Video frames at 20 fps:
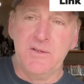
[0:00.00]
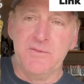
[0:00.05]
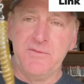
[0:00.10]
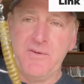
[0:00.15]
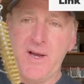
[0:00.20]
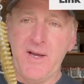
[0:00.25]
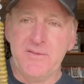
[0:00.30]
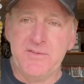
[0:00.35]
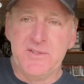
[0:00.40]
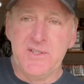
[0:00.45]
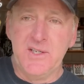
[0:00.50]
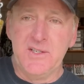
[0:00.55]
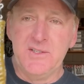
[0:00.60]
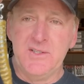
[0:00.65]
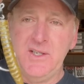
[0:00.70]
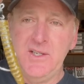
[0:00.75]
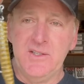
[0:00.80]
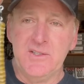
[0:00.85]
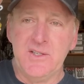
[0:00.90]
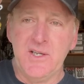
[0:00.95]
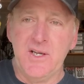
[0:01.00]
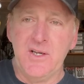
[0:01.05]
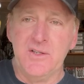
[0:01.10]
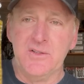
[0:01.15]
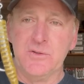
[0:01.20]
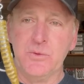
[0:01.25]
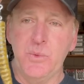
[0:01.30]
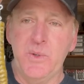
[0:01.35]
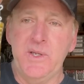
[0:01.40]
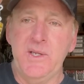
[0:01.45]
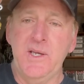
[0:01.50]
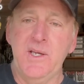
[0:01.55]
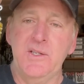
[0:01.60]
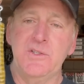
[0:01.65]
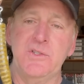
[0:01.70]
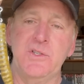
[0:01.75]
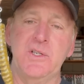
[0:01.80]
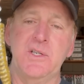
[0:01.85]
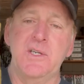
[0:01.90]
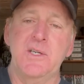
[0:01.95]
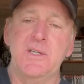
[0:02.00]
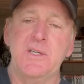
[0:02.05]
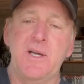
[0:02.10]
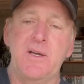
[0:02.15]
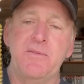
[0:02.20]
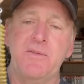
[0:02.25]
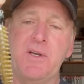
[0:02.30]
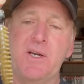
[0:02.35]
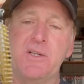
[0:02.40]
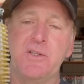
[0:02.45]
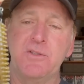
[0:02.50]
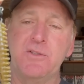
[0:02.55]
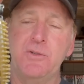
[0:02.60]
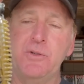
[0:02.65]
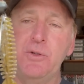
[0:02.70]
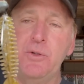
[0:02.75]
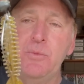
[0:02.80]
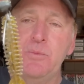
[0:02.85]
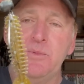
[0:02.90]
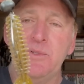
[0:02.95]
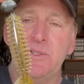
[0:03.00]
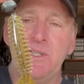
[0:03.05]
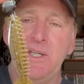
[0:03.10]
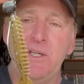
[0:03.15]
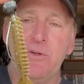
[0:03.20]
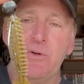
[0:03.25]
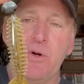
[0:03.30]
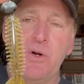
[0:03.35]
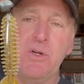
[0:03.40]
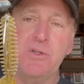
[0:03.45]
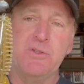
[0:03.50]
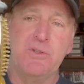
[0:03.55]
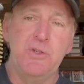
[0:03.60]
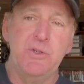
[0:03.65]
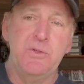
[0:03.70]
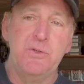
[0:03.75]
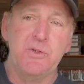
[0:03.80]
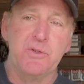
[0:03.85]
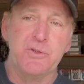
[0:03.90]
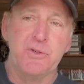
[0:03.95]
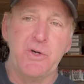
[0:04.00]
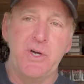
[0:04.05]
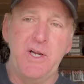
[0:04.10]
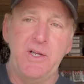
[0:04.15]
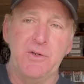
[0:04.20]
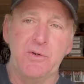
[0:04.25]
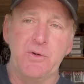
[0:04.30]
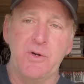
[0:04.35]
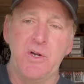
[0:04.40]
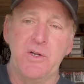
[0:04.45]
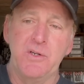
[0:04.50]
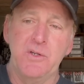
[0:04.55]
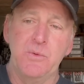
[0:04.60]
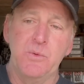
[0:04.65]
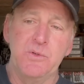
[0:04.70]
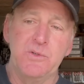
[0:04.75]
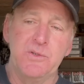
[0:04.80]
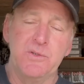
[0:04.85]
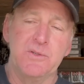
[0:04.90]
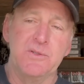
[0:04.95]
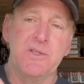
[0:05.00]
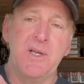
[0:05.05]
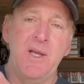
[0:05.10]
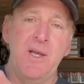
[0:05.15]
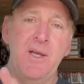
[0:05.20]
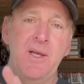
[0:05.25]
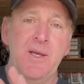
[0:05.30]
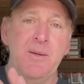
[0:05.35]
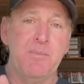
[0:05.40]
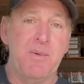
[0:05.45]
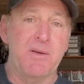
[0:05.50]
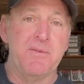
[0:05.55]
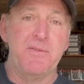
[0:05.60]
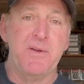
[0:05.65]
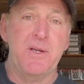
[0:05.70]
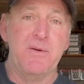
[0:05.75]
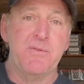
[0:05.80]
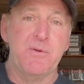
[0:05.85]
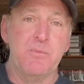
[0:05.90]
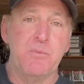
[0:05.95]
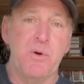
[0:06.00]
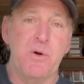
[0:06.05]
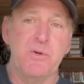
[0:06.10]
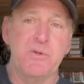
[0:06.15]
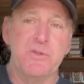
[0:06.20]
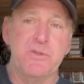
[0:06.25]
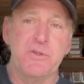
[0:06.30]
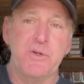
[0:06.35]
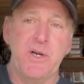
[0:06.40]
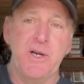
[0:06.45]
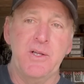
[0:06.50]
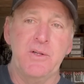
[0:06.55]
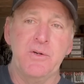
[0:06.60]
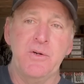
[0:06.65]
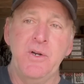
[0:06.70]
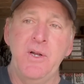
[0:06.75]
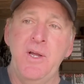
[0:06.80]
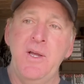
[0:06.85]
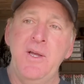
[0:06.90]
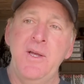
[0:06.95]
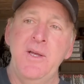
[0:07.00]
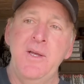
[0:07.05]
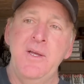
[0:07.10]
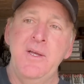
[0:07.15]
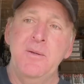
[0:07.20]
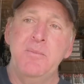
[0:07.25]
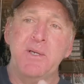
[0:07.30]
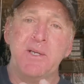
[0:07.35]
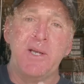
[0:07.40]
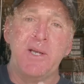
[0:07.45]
a 5/16 ounce swing head jig. I've got a Zoom Z-Craw Junior trailer on it, which is my favorite March trailer. But